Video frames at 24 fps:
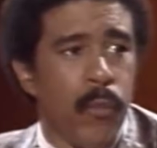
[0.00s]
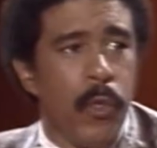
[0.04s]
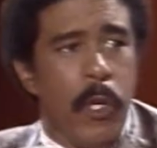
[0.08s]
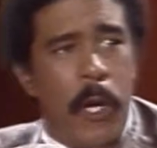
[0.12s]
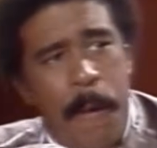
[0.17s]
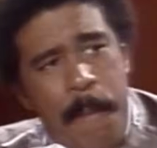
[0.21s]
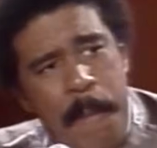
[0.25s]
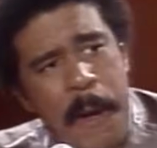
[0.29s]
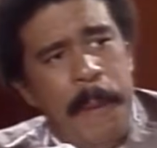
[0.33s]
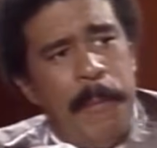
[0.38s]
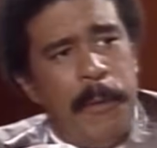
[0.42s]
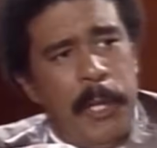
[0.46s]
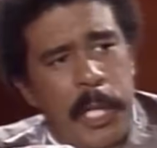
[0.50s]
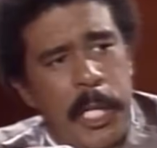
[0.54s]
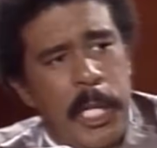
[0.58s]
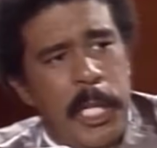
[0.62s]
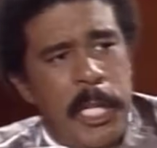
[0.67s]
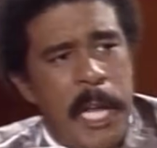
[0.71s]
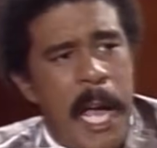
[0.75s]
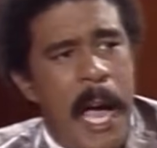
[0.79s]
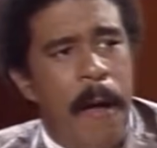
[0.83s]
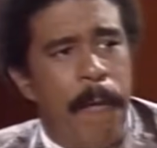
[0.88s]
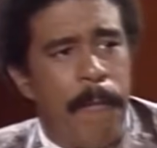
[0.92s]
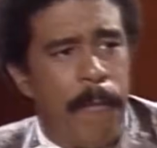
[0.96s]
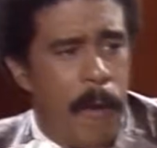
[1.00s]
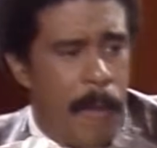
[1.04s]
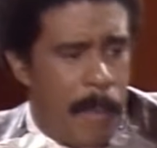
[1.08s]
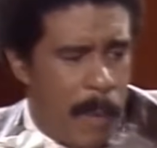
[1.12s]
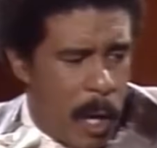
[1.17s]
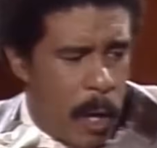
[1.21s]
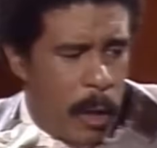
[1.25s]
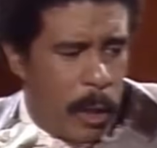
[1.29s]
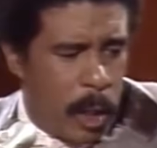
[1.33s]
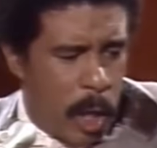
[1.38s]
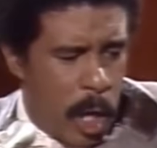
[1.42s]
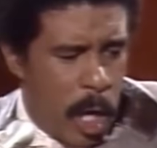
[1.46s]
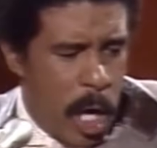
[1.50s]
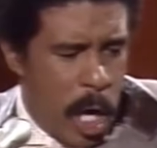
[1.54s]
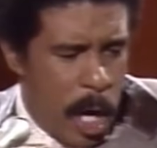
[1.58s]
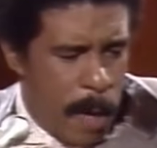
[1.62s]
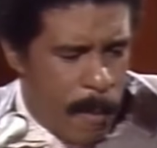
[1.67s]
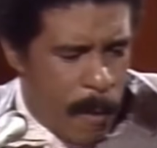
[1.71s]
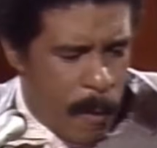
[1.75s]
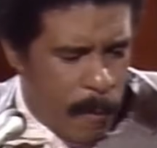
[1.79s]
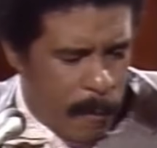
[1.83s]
Come empty this out for me on the curb.